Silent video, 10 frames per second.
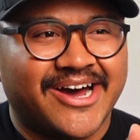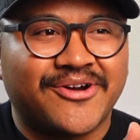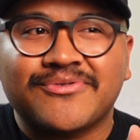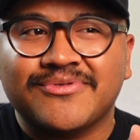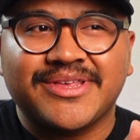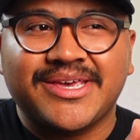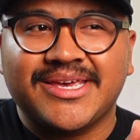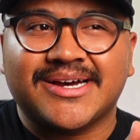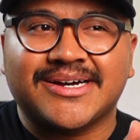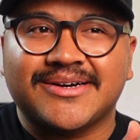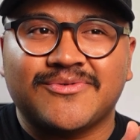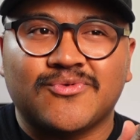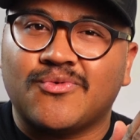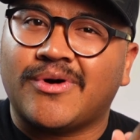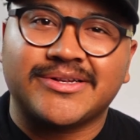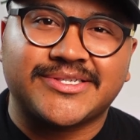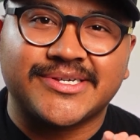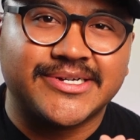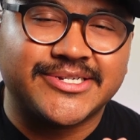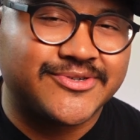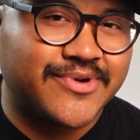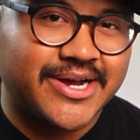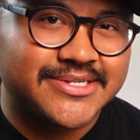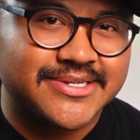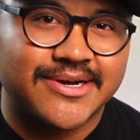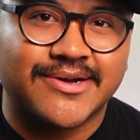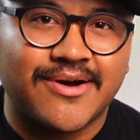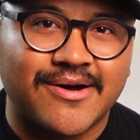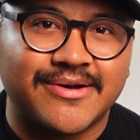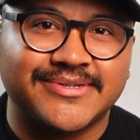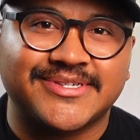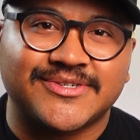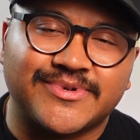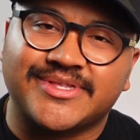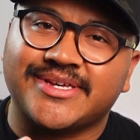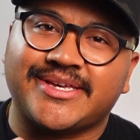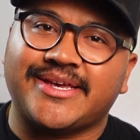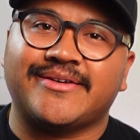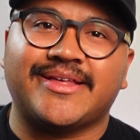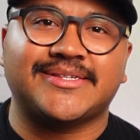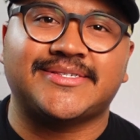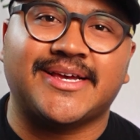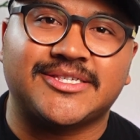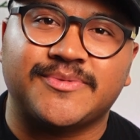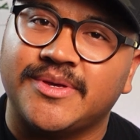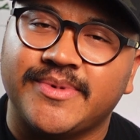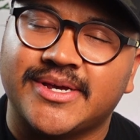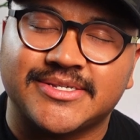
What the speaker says: don't really want to address cons with the gear that's sent to me because